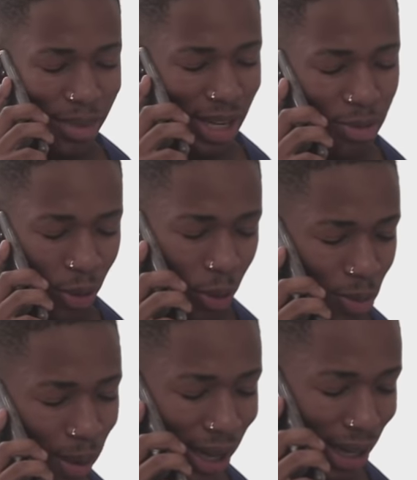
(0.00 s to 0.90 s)
let me
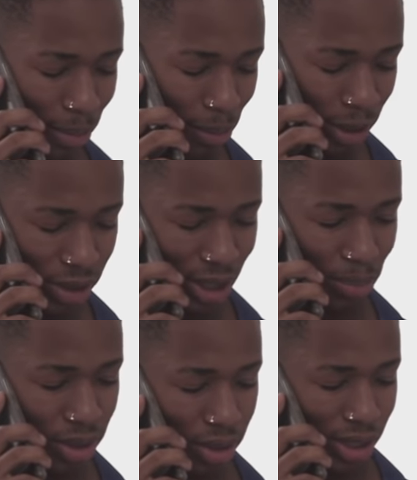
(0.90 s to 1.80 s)
call you back. I'm about to
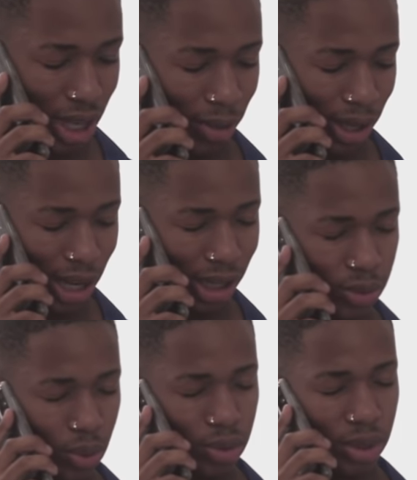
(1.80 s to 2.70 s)
jump into the shower.
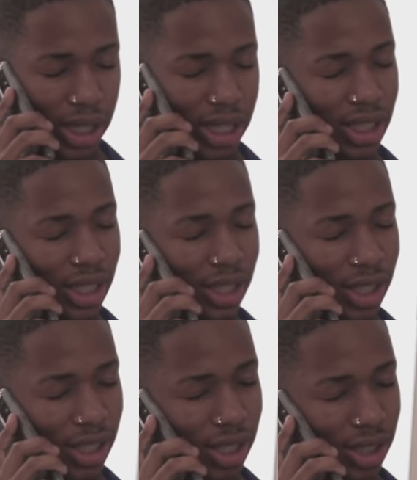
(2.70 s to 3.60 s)
I'll talk to you later.
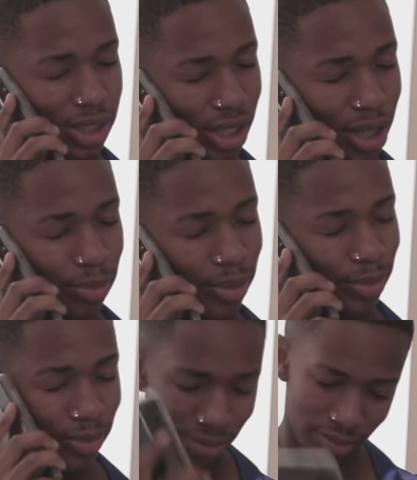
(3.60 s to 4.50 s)
Sharp.
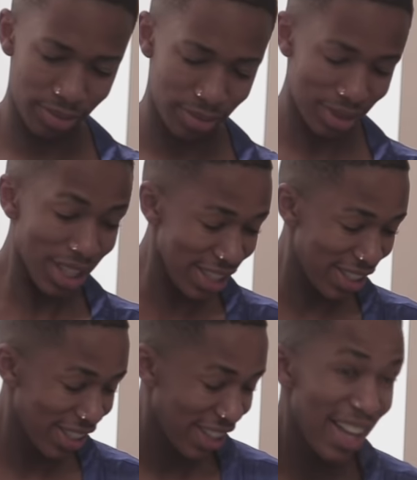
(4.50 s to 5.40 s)

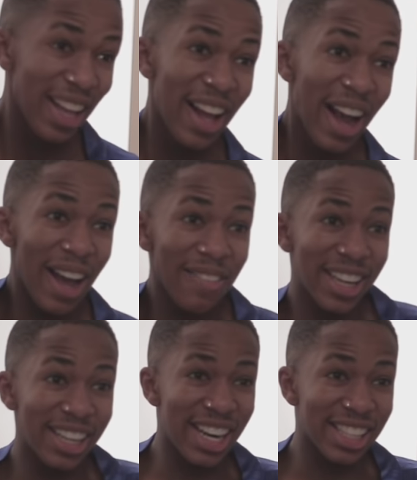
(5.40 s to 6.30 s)
Hey.
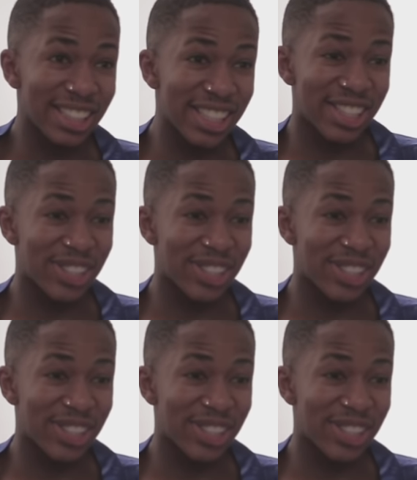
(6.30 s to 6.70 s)
John,